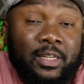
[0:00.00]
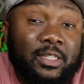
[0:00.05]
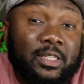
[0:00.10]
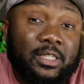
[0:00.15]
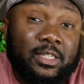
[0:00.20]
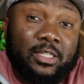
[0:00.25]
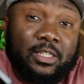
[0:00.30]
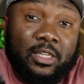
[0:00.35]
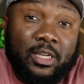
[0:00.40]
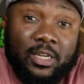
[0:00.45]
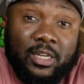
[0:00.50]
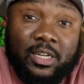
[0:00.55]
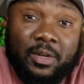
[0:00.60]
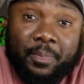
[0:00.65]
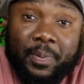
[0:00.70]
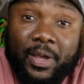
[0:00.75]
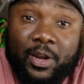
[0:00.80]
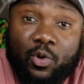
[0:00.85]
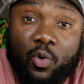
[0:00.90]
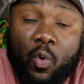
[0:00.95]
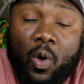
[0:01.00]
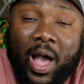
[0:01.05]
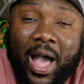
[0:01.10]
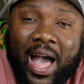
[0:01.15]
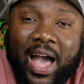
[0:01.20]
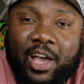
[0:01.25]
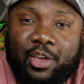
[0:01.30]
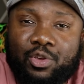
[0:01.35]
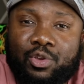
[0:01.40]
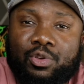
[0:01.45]
It's going to depend on
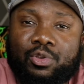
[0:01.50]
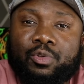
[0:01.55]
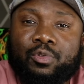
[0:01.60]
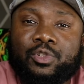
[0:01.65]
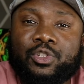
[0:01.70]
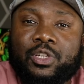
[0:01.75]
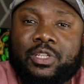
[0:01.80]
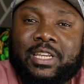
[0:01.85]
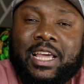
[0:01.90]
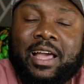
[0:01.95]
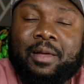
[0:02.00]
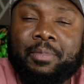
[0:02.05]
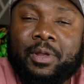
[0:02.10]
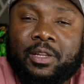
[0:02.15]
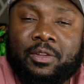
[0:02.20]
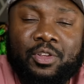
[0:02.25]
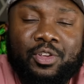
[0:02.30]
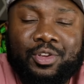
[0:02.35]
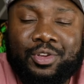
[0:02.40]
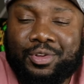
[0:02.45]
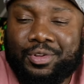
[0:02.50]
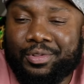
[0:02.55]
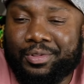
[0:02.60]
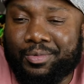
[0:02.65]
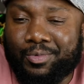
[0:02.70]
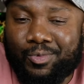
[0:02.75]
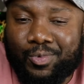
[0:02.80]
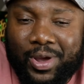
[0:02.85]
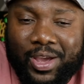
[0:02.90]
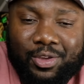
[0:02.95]
how you use your tablet,
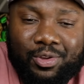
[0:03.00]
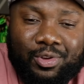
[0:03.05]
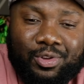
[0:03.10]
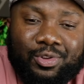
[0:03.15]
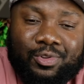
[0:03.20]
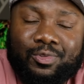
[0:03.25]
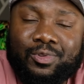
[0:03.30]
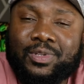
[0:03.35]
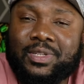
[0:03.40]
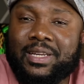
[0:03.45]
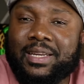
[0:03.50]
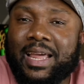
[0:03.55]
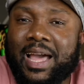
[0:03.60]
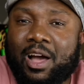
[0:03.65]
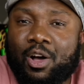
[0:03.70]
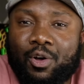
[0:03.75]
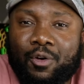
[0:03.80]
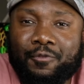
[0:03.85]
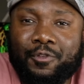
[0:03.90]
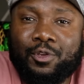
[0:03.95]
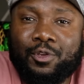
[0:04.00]
the way you use it, how